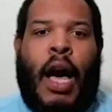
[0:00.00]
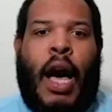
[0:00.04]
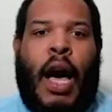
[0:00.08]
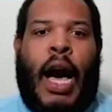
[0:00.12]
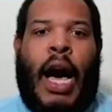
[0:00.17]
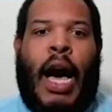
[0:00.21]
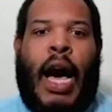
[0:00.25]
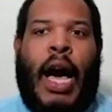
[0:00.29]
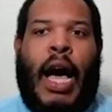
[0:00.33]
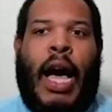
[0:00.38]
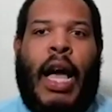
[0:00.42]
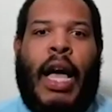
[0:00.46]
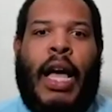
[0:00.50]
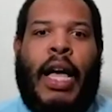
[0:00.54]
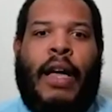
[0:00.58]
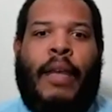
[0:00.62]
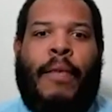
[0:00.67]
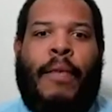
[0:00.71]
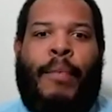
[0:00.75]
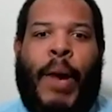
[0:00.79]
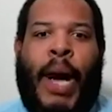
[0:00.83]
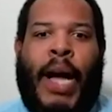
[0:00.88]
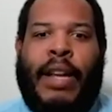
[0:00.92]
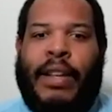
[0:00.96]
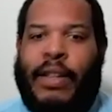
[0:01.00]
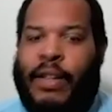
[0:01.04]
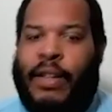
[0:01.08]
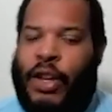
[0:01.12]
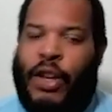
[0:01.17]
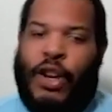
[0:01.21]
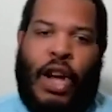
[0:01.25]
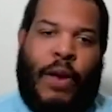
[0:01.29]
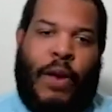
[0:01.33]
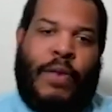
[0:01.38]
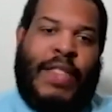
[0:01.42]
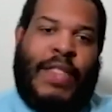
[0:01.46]
But,
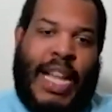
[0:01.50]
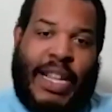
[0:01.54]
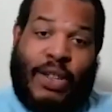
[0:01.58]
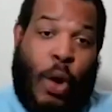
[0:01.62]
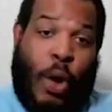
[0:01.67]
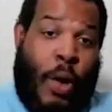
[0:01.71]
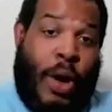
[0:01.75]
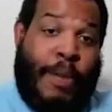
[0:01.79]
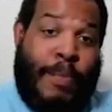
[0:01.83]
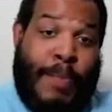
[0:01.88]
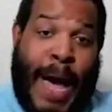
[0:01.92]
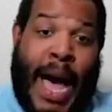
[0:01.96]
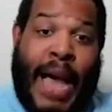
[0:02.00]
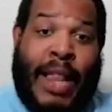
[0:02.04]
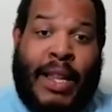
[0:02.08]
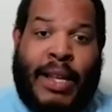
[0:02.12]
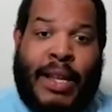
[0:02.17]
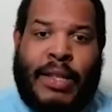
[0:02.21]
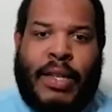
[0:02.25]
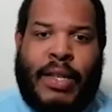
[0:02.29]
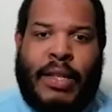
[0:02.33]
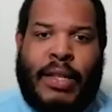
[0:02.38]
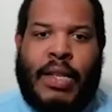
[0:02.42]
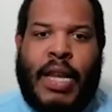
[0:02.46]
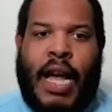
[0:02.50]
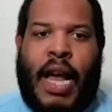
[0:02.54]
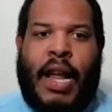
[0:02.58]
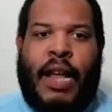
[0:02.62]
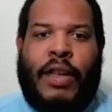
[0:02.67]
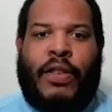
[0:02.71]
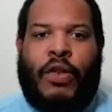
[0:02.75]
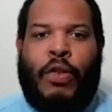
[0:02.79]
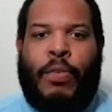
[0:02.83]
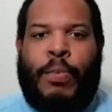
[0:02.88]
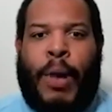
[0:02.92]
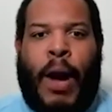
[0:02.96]
that's on balance. It's not
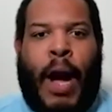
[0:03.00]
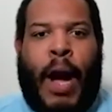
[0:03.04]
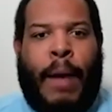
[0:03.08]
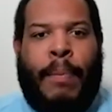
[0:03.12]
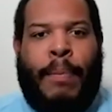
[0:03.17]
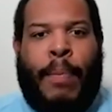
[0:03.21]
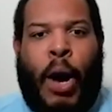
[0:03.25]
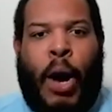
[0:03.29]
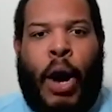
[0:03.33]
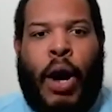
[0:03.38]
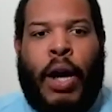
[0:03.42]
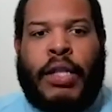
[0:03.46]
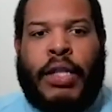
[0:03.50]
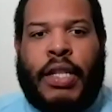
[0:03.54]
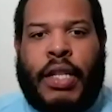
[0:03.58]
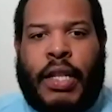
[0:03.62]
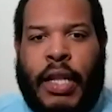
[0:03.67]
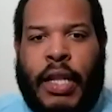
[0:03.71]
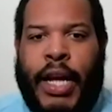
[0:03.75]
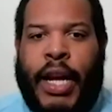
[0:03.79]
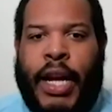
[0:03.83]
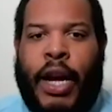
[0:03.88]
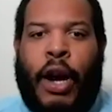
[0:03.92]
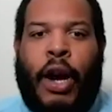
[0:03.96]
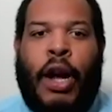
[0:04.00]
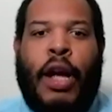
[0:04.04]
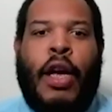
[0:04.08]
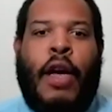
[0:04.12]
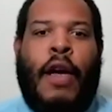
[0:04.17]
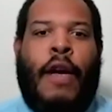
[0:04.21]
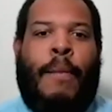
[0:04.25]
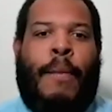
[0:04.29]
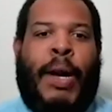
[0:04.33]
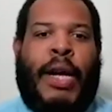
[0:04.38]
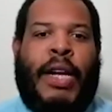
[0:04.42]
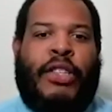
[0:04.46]
a super high bar to clear,
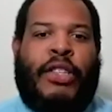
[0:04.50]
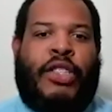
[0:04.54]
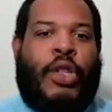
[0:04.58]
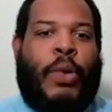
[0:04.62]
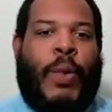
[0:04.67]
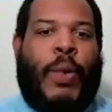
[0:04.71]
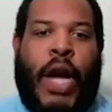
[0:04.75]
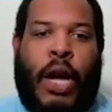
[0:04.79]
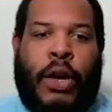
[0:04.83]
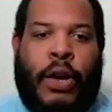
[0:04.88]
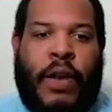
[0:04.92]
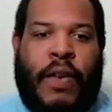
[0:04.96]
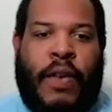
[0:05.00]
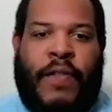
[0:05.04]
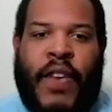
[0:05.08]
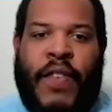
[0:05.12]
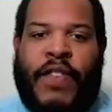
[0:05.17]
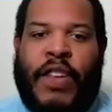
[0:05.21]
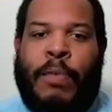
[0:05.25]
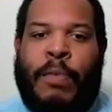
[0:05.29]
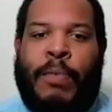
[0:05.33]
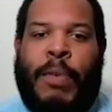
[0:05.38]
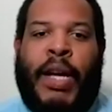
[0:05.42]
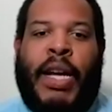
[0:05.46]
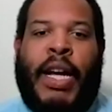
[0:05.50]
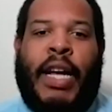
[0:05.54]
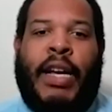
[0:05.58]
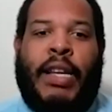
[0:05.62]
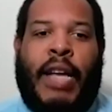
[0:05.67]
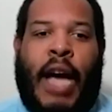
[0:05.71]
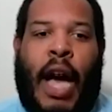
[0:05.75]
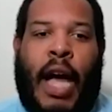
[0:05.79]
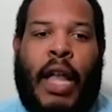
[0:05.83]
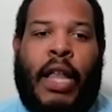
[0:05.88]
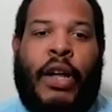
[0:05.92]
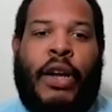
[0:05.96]
but it's $350
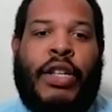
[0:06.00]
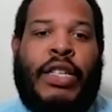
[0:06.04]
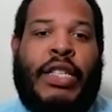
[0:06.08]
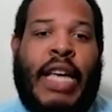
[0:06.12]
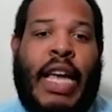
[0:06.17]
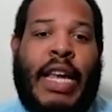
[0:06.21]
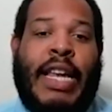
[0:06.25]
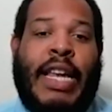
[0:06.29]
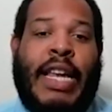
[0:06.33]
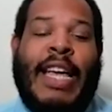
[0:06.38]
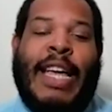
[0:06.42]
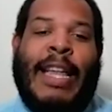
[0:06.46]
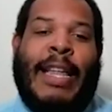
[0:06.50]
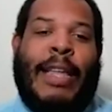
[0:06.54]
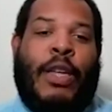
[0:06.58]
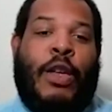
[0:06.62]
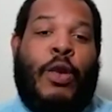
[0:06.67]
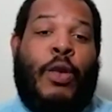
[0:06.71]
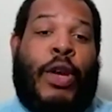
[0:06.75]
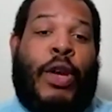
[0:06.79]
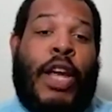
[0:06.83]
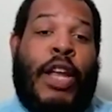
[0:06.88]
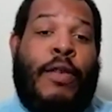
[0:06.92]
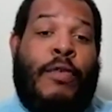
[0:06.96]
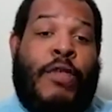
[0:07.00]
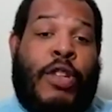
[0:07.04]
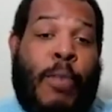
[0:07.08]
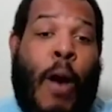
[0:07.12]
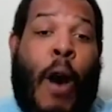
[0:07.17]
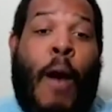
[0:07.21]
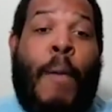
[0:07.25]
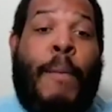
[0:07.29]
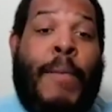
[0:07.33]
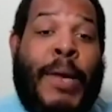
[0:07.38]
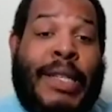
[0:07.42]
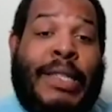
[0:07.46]
billion. And
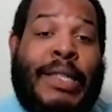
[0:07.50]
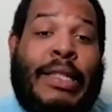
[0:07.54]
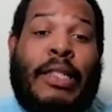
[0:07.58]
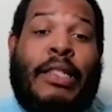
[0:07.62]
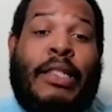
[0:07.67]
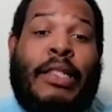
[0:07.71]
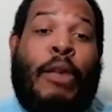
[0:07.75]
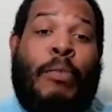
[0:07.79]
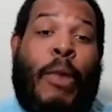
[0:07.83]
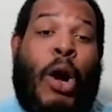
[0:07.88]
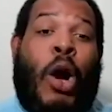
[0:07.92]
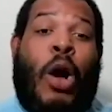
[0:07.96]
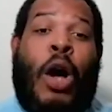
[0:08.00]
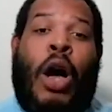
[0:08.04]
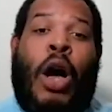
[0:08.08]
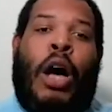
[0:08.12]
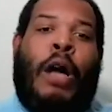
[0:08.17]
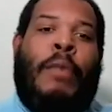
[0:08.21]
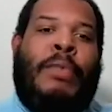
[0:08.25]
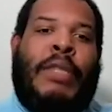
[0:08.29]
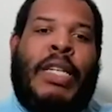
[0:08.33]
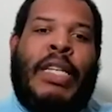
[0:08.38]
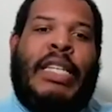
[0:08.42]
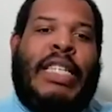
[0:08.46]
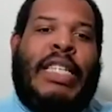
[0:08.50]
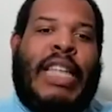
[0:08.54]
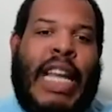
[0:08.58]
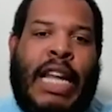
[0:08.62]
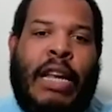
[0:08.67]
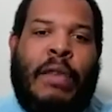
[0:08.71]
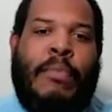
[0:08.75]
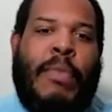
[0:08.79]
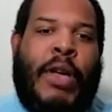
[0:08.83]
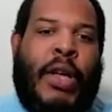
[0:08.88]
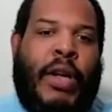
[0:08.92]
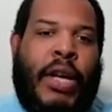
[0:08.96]
small businesses can borrow up to
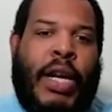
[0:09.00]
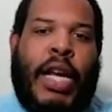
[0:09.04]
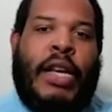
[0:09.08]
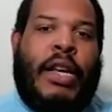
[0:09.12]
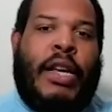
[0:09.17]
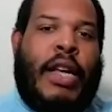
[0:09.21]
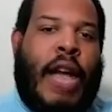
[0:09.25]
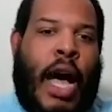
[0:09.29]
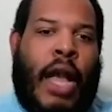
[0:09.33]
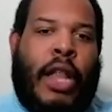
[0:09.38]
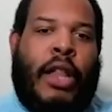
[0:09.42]
$10 million